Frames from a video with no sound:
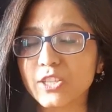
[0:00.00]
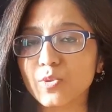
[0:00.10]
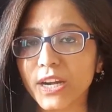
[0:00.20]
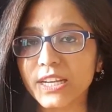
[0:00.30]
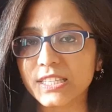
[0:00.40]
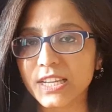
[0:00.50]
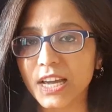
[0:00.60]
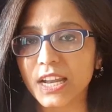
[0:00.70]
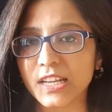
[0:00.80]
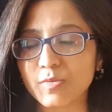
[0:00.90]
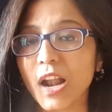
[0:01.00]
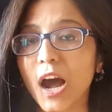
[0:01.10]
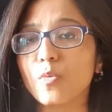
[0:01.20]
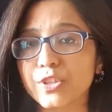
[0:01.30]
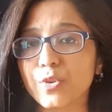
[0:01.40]
to understand as well
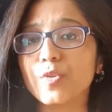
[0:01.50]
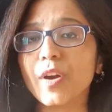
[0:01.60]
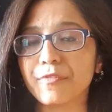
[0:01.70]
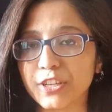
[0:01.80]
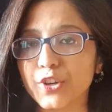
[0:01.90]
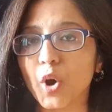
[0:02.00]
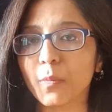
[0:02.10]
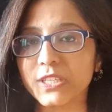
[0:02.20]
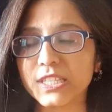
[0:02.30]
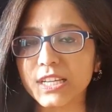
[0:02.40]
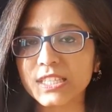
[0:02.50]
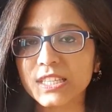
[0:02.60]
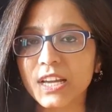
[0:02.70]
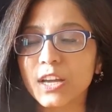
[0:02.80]
how it's going to affect your business.